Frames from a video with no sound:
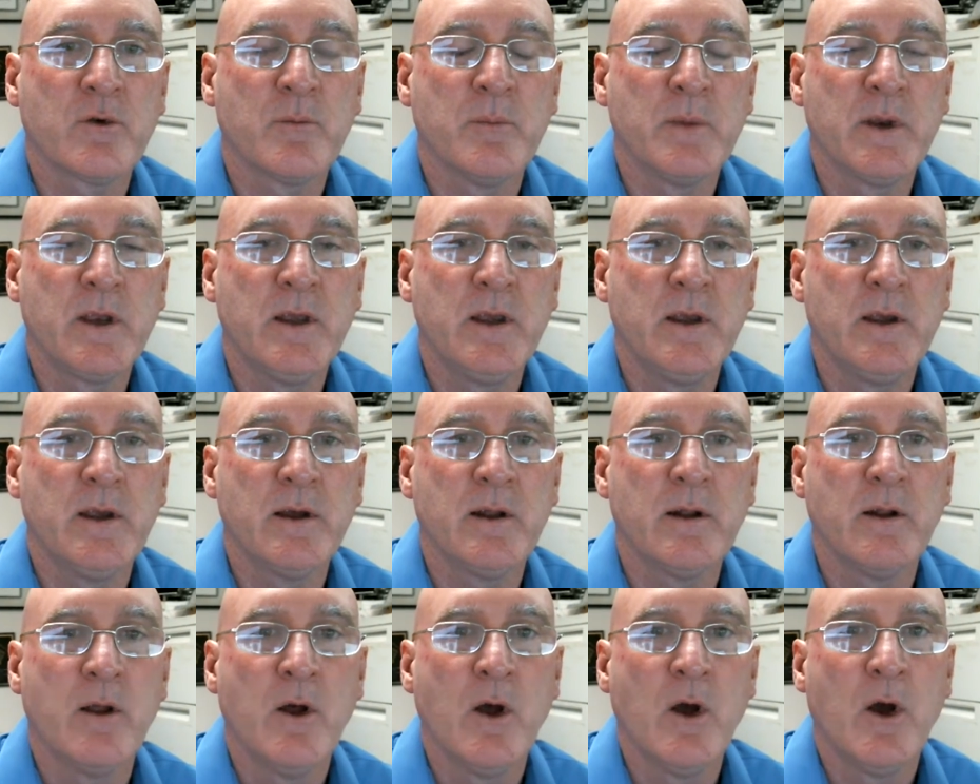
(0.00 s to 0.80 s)

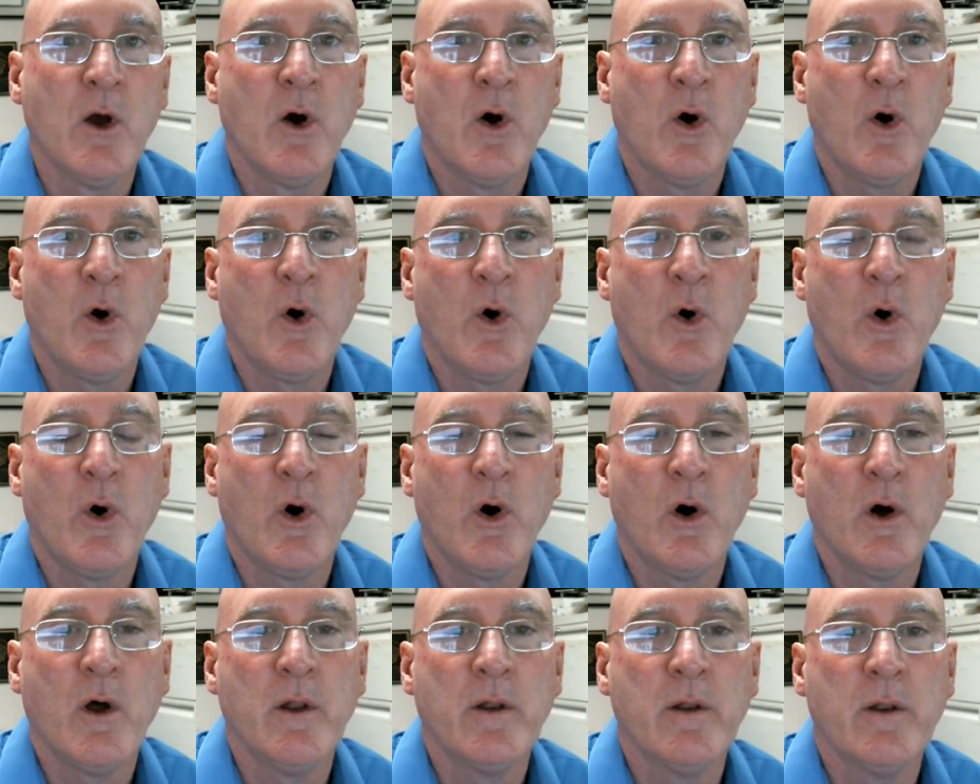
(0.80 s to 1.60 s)
McGeehan.
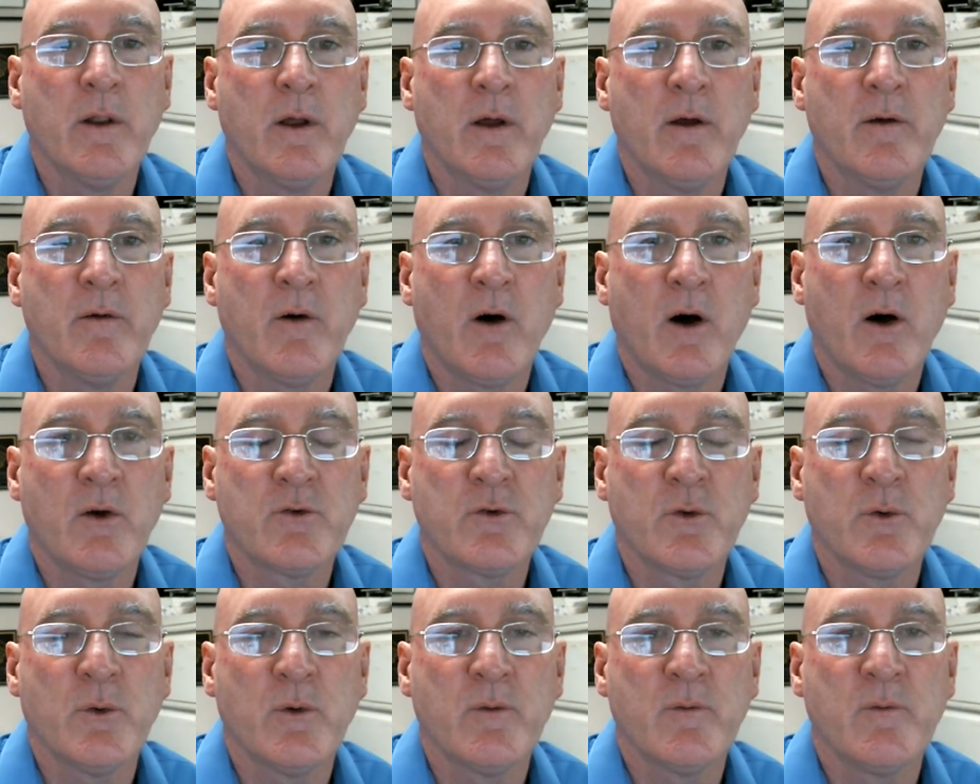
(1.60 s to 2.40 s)
On
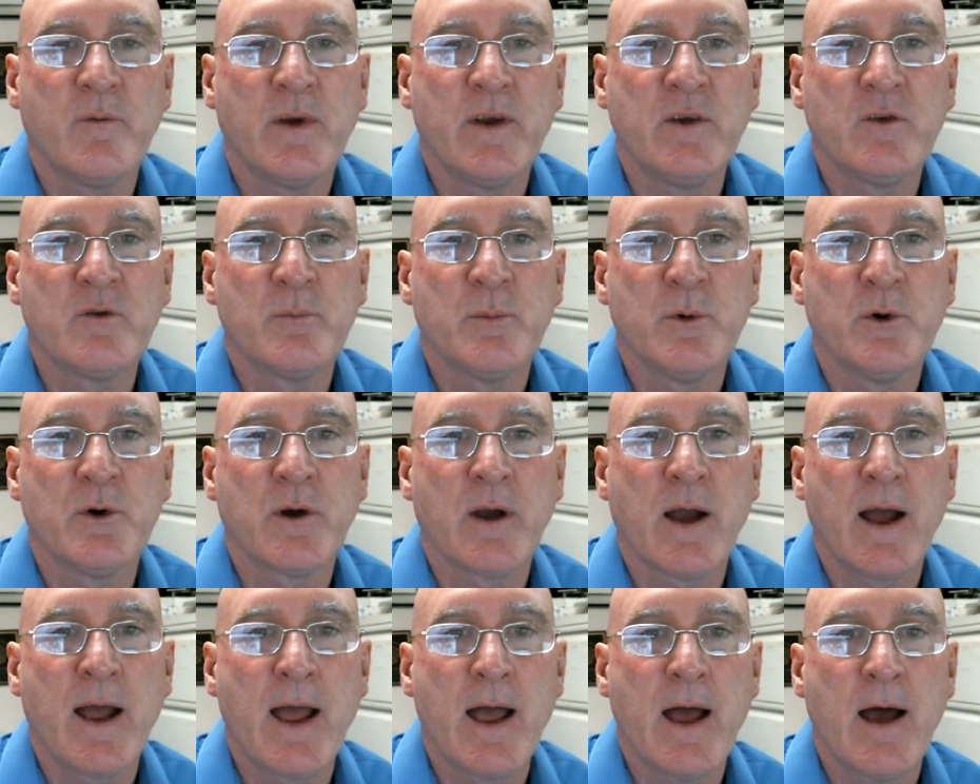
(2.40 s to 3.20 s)
also on Facebook,
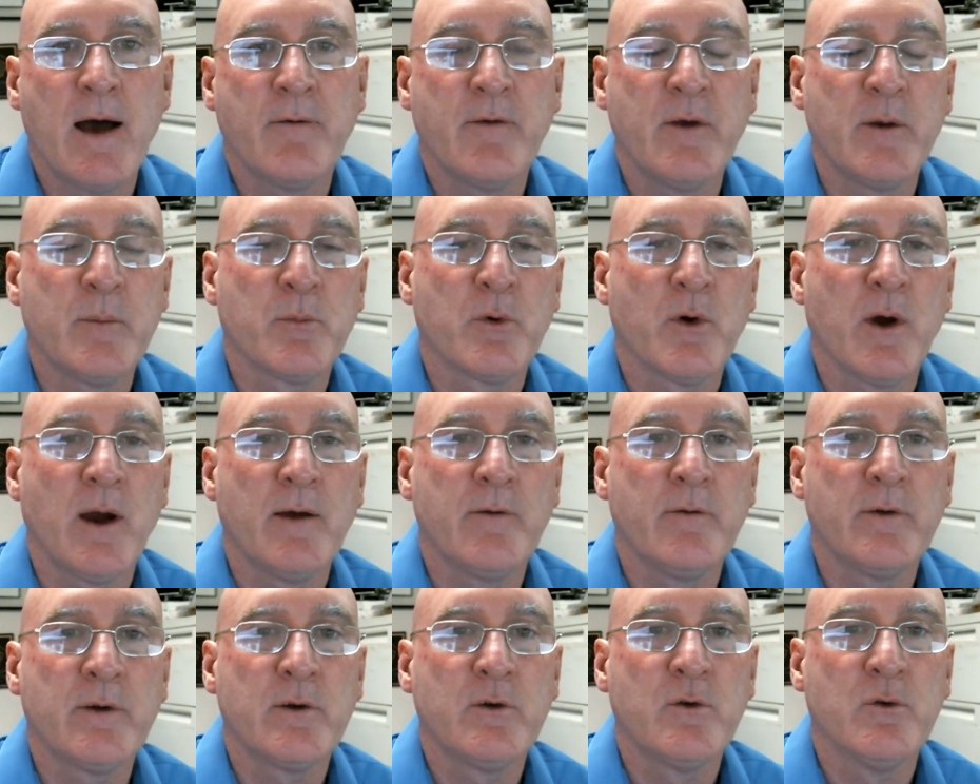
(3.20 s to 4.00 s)
I have a
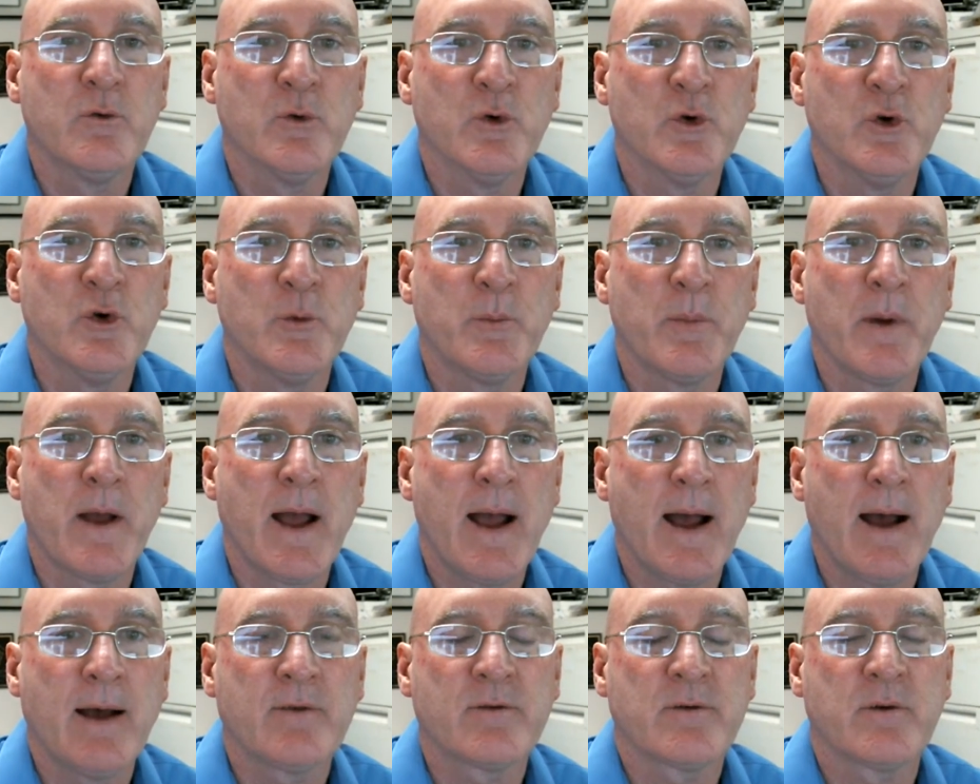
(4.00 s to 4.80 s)
private group,
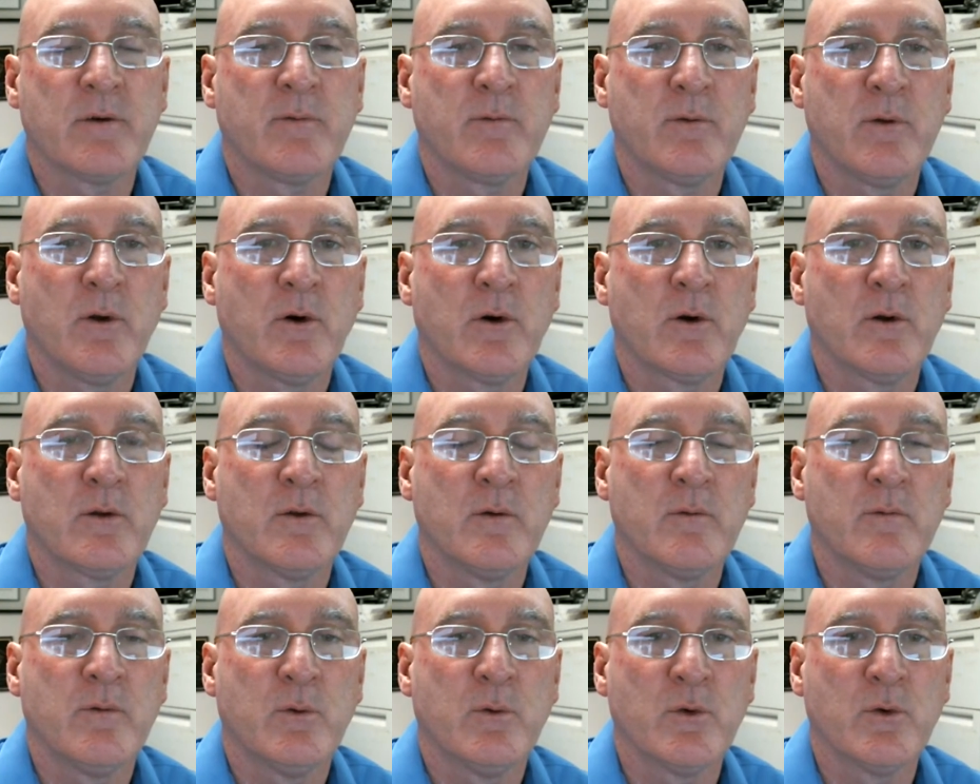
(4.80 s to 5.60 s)
Ask a Florida
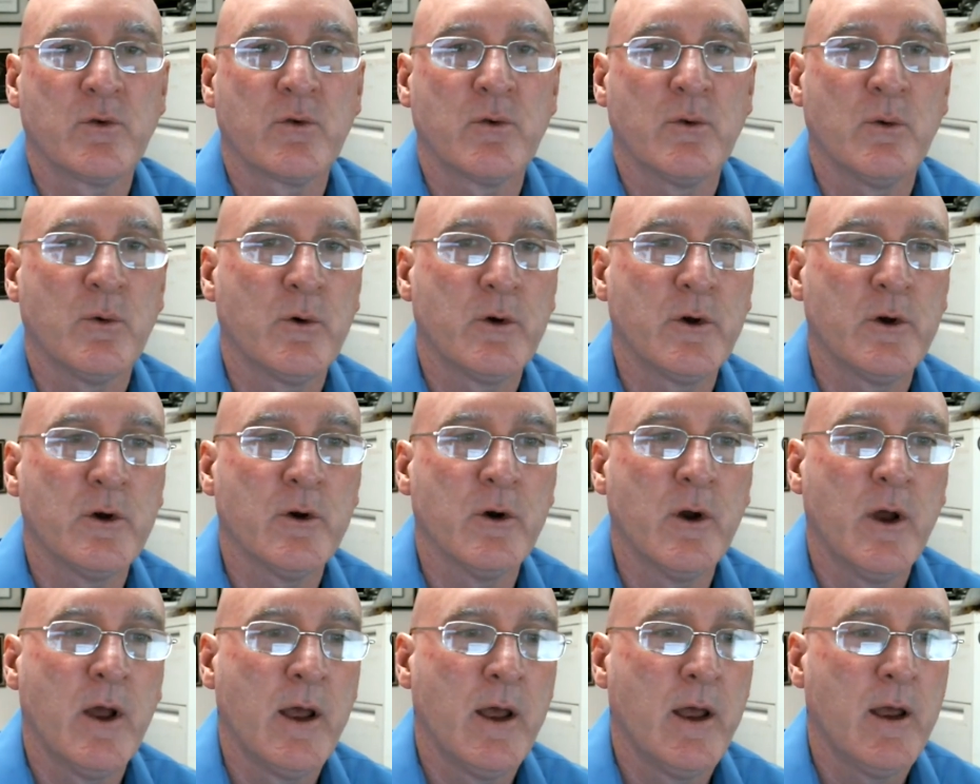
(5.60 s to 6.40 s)
Divorce Lawyer,
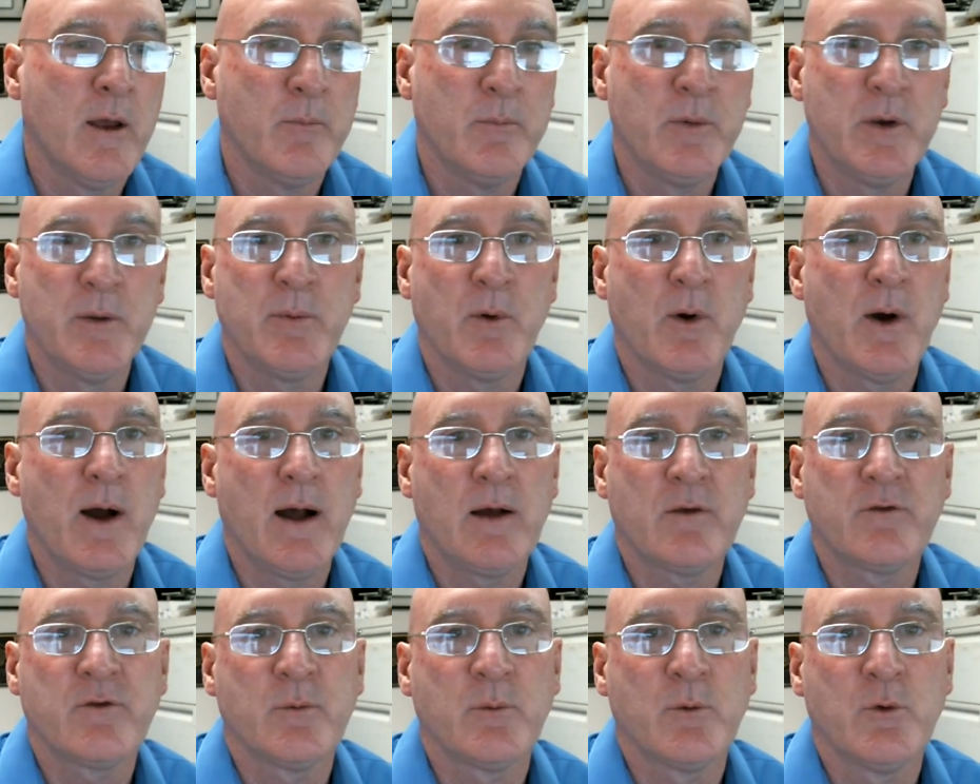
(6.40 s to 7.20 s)
and people
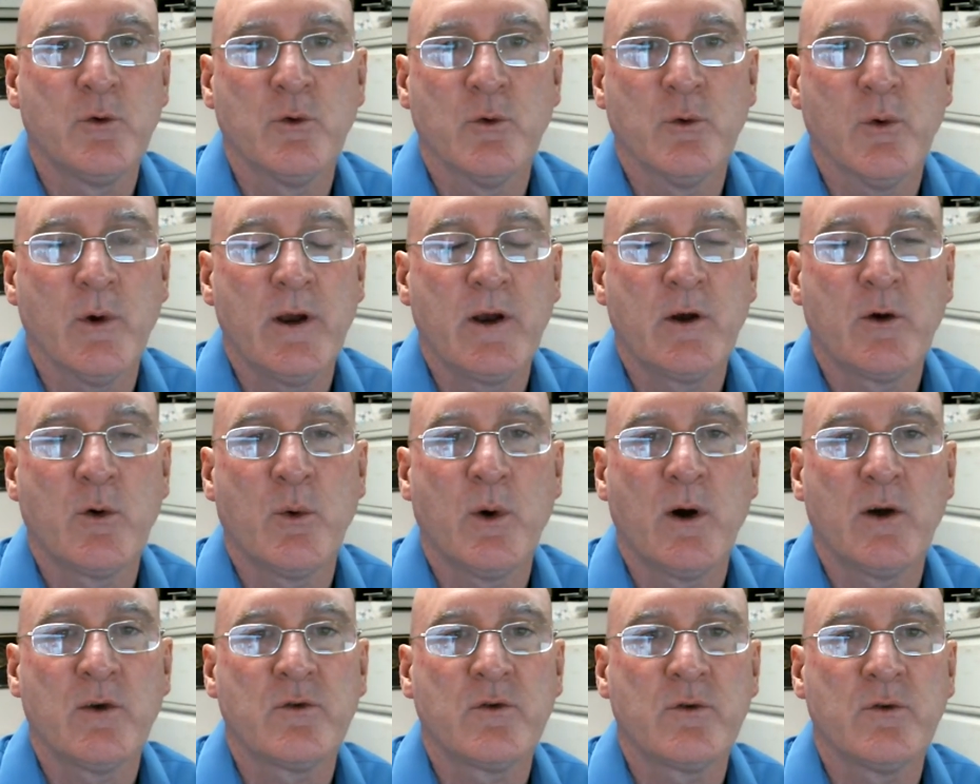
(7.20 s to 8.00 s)
ask some great
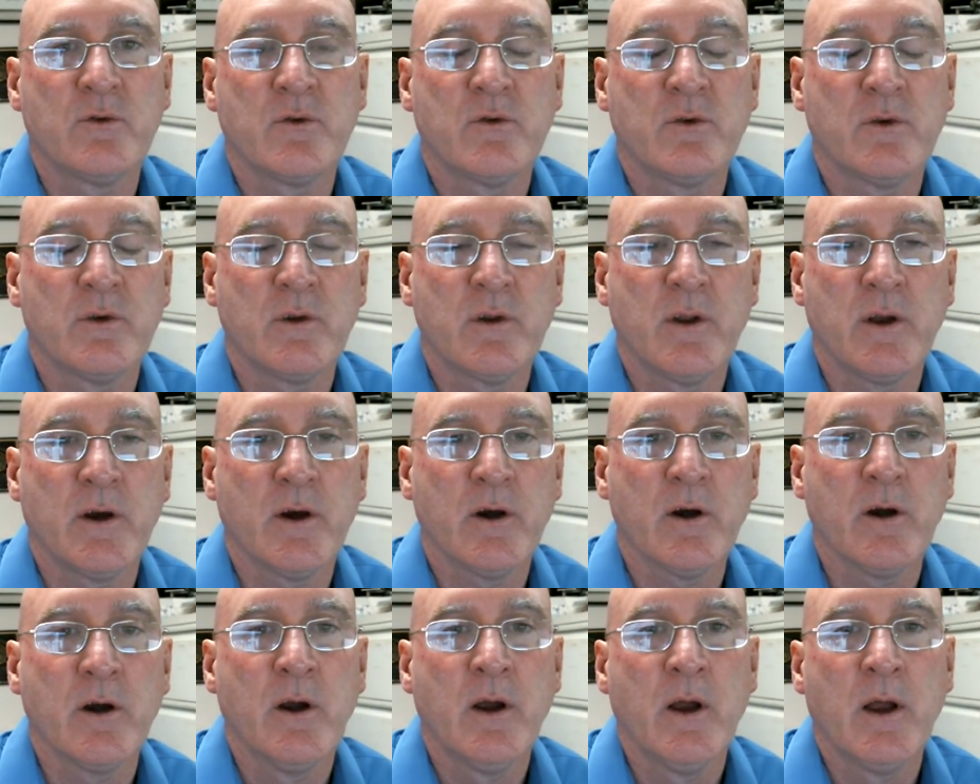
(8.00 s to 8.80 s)
questions in
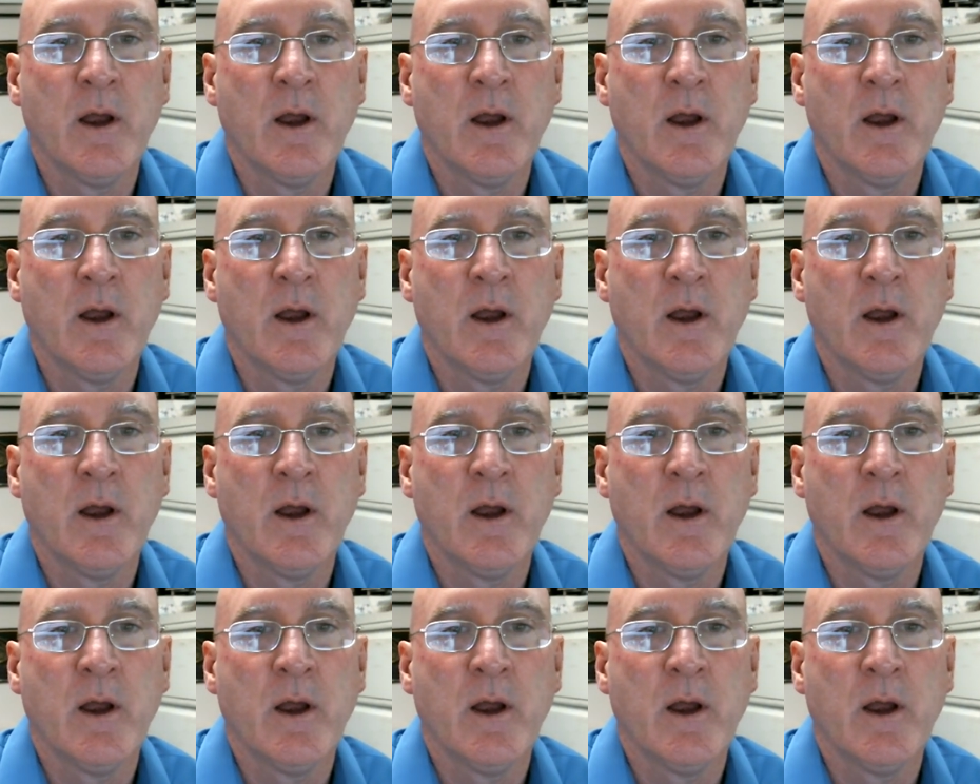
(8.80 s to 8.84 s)
there.